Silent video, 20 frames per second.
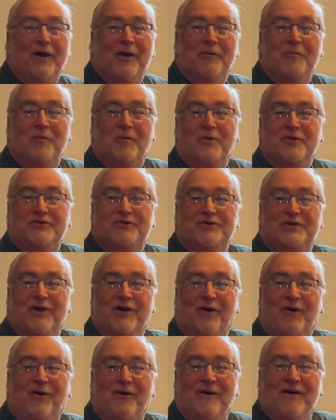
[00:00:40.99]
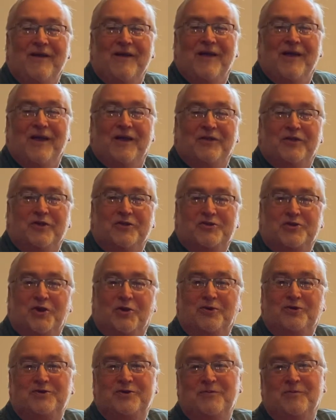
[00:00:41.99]
And we're still the
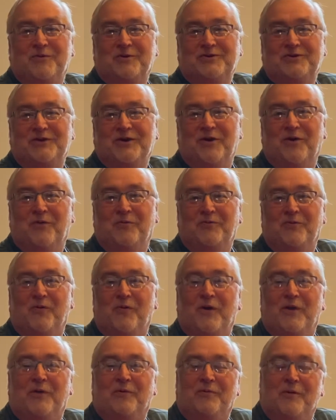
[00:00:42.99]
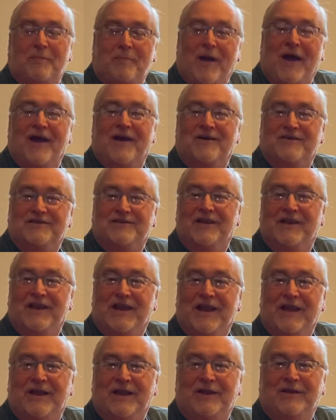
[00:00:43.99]
church and we're still doing the repairs that
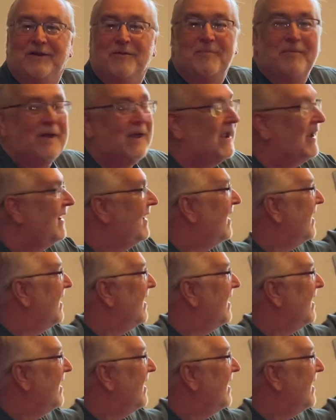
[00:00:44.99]
needed to be.